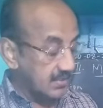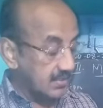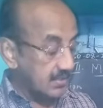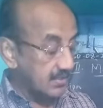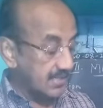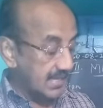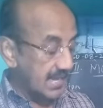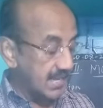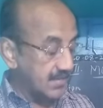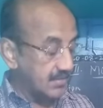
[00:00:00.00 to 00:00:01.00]
in the
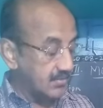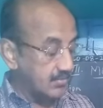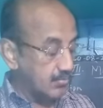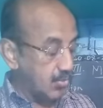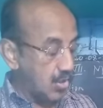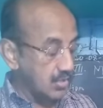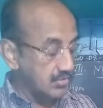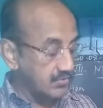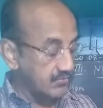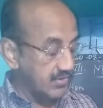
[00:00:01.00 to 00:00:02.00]
learn box,
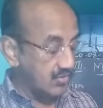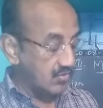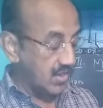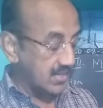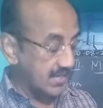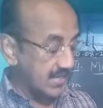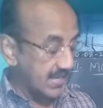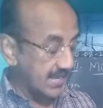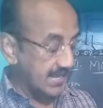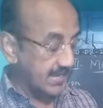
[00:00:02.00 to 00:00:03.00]
we have got
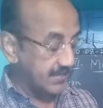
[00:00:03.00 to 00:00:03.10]
an